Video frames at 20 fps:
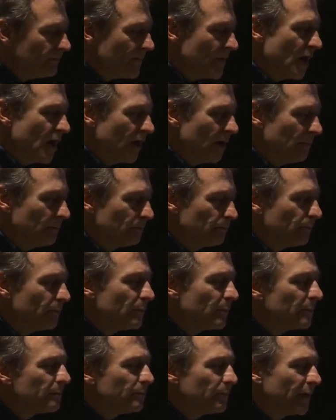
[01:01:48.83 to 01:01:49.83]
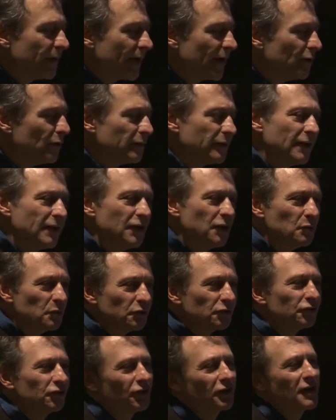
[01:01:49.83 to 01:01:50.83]
But I don't think he
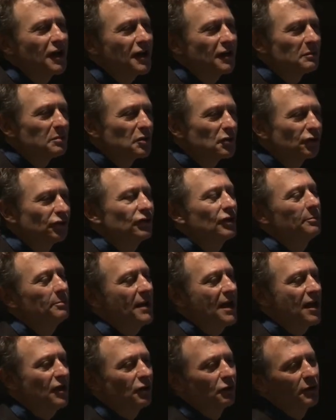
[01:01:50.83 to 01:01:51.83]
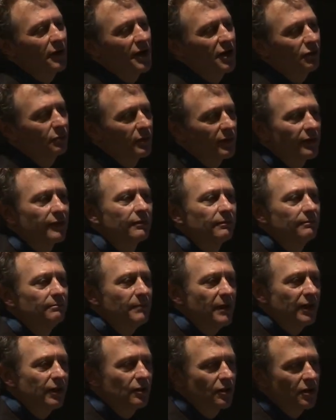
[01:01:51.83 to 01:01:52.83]
was the kind of person to pal around with
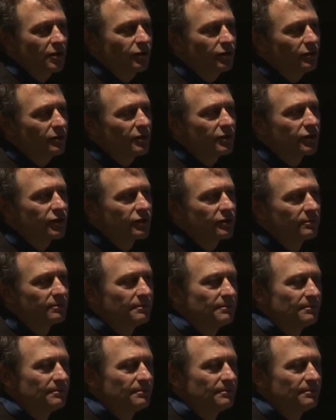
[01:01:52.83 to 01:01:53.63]
many cartoonists,